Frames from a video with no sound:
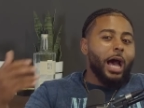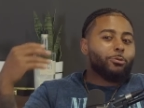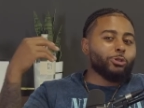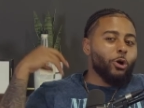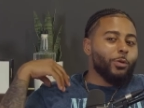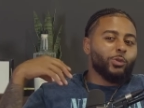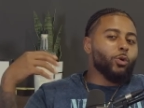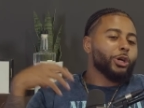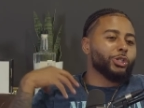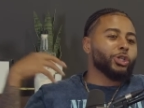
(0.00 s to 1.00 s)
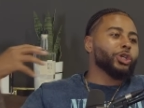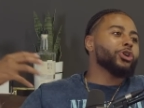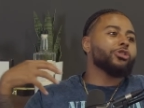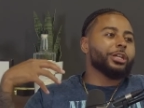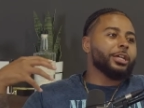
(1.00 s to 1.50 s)
I was always working
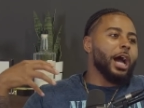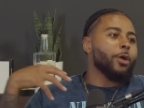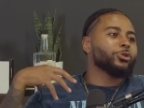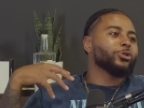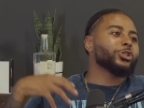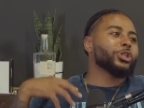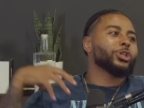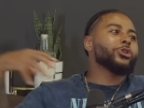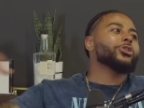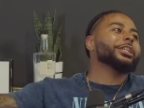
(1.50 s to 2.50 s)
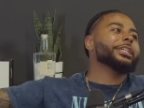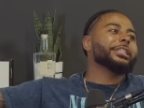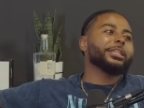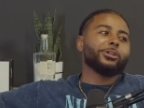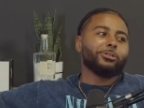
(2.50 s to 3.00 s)
security. I was on a security
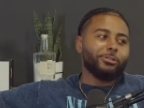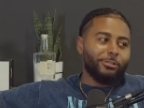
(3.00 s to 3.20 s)
detail.